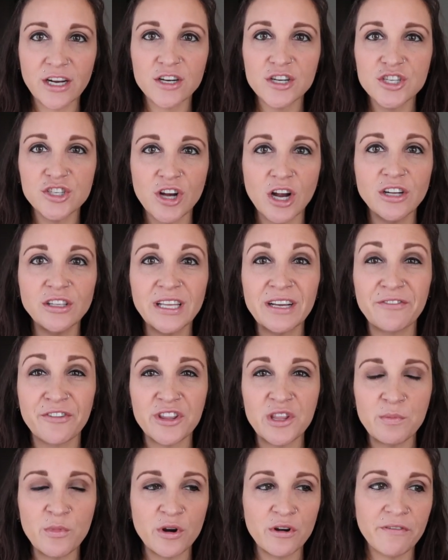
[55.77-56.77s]
You're struggling for
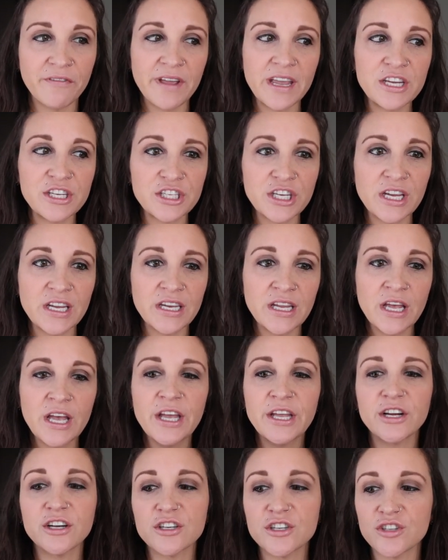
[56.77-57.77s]
the motivation,
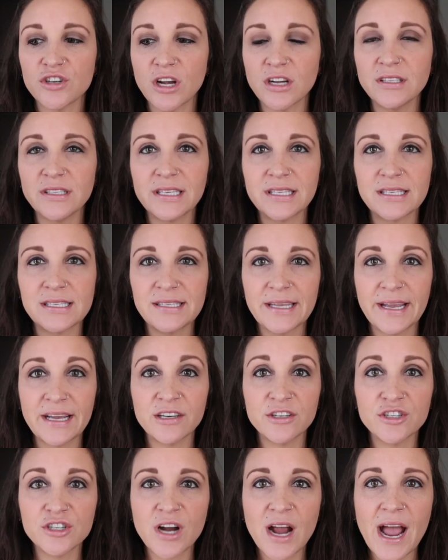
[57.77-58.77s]
you're struggling to stay
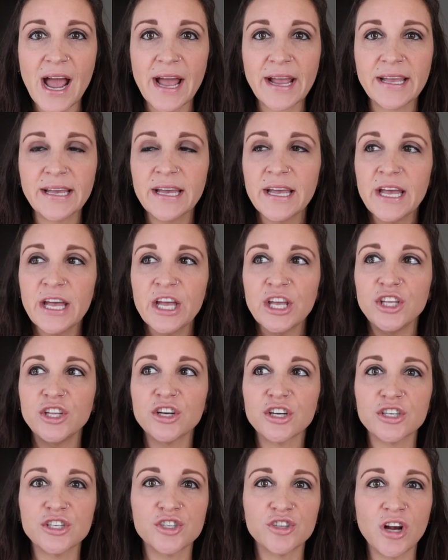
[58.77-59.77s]
on track,
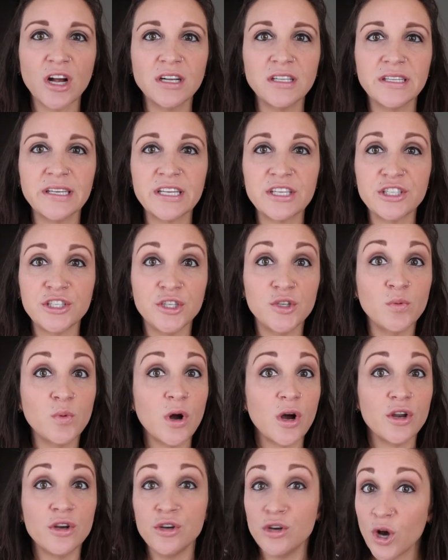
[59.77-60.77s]
you're struggling
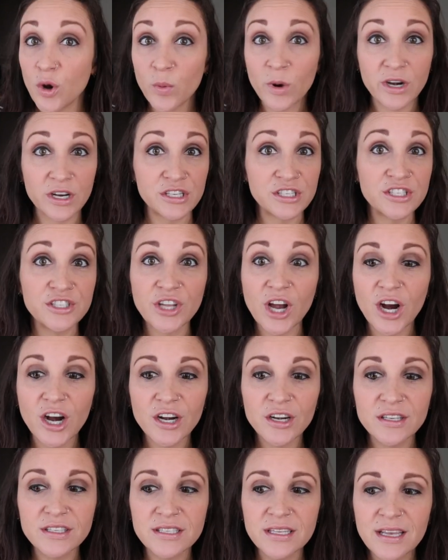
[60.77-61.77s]
to know where to
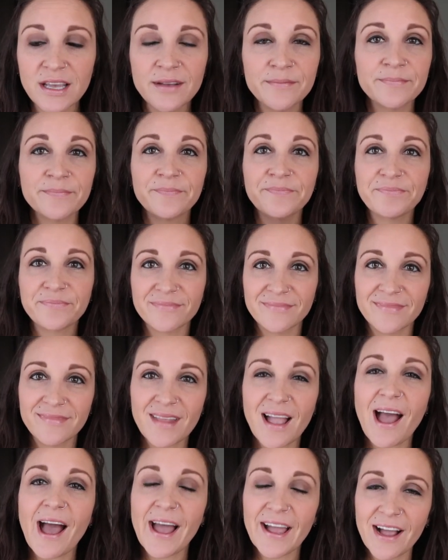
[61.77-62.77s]
start.
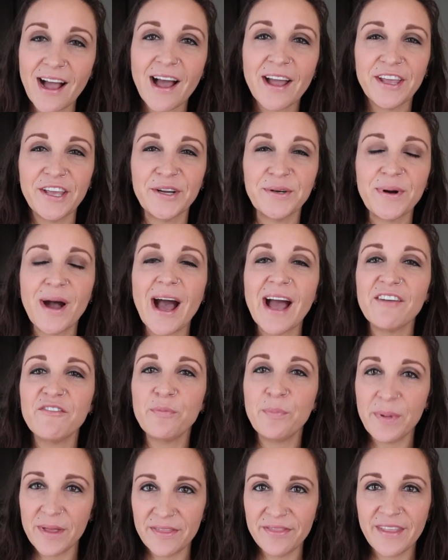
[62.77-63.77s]
I got you,
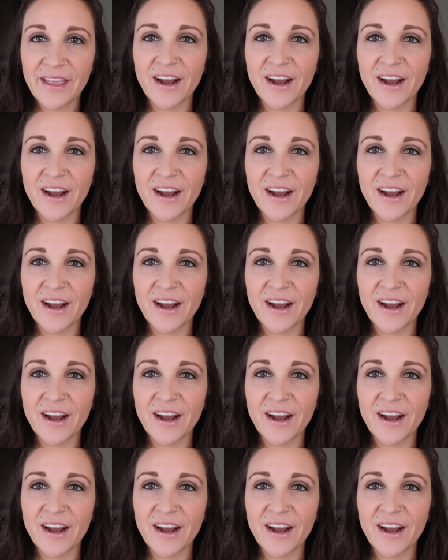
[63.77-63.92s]
I've been